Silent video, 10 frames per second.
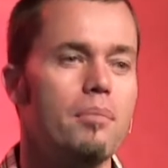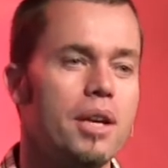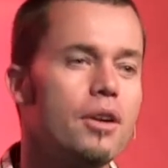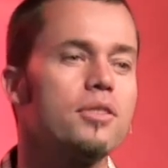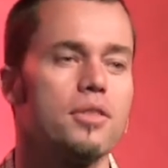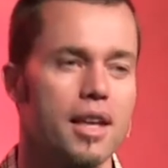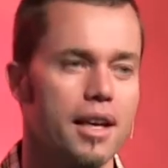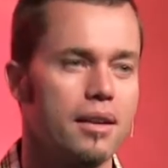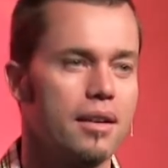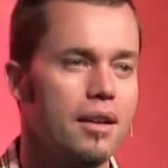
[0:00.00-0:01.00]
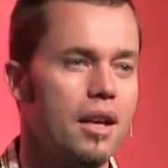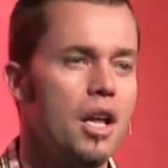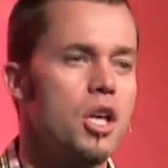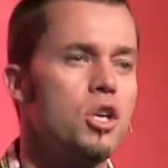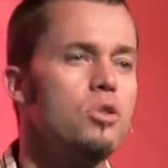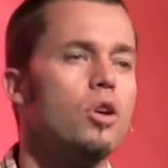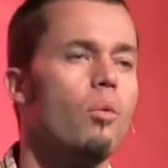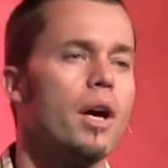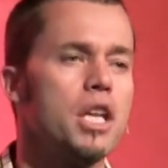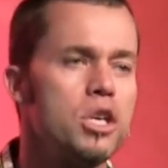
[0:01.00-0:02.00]
But here's the thing you
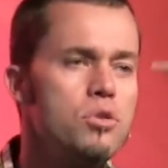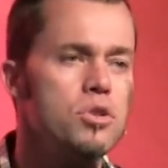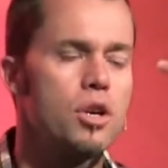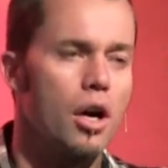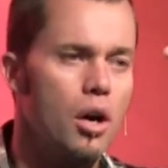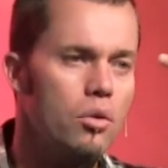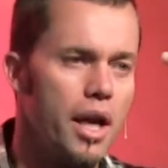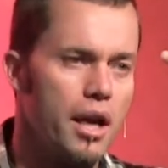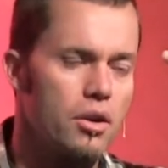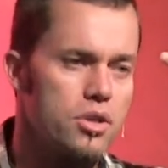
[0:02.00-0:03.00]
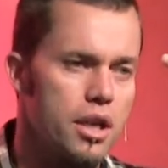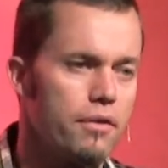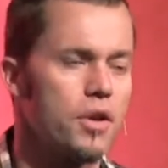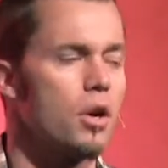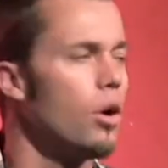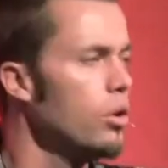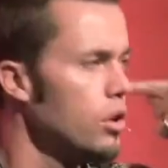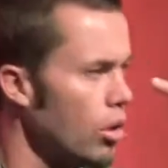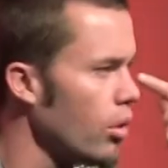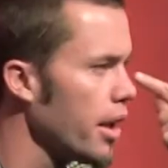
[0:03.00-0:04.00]
don't want to use your own energy for your own
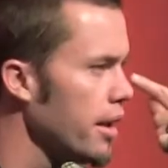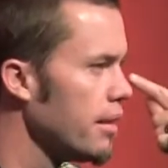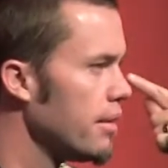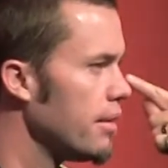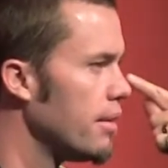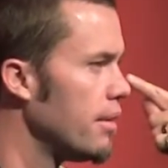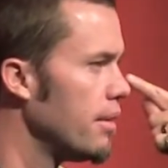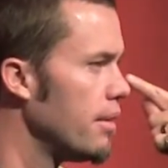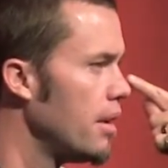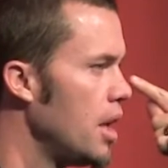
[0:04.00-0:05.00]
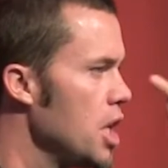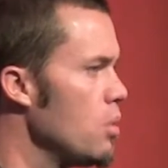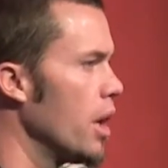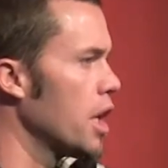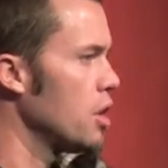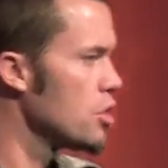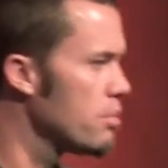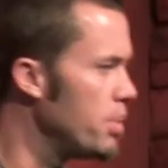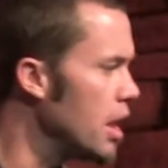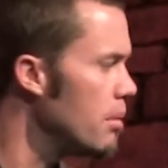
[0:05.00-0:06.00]
glory. You want to
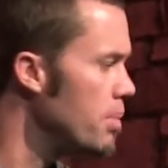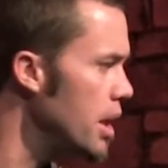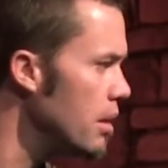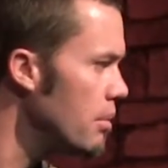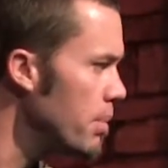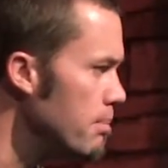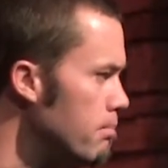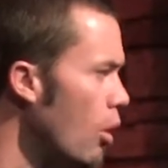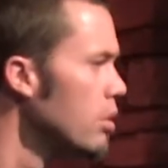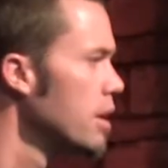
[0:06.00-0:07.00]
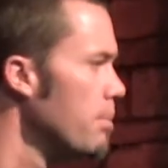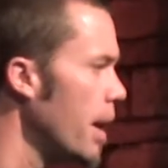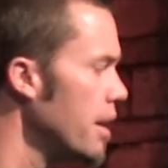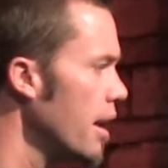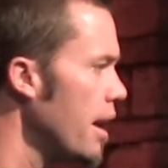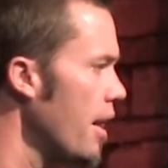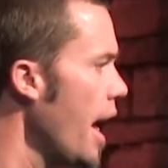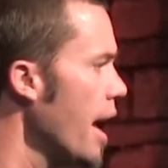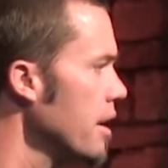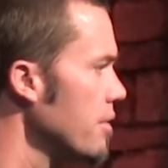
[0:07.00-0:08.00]
be, be, be molded by the, the
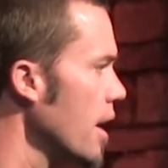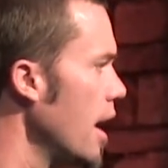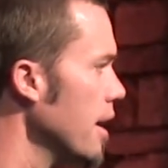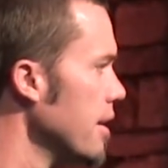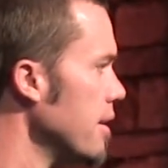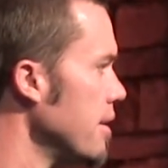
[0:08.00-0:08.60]
hand of God.